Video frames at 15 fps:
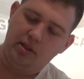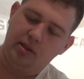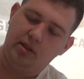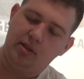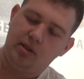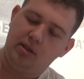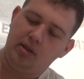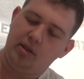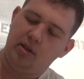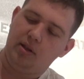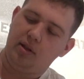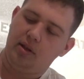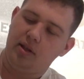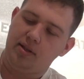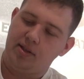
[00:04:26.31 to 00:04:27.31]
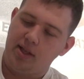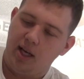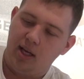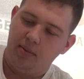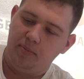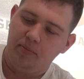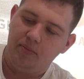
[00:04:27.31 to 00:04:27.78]
it's the
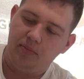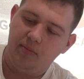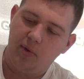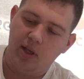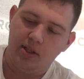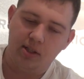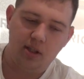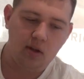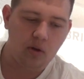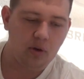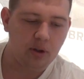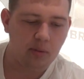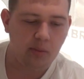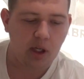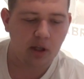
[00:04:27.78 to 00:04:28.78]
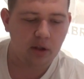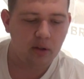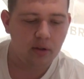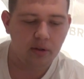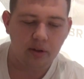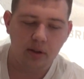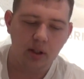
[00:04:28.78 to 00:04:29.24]
same as the older
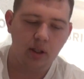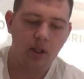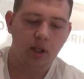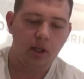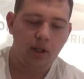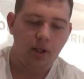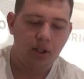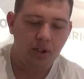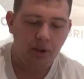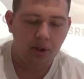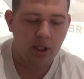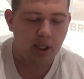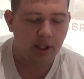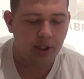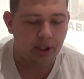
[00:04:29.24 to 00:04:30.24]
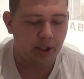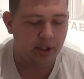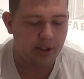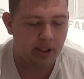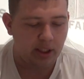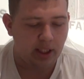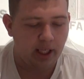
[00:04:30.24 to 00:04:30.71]
model. You got your
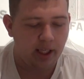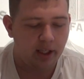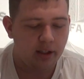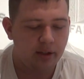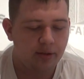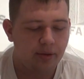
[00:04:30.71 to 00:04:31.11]
delay.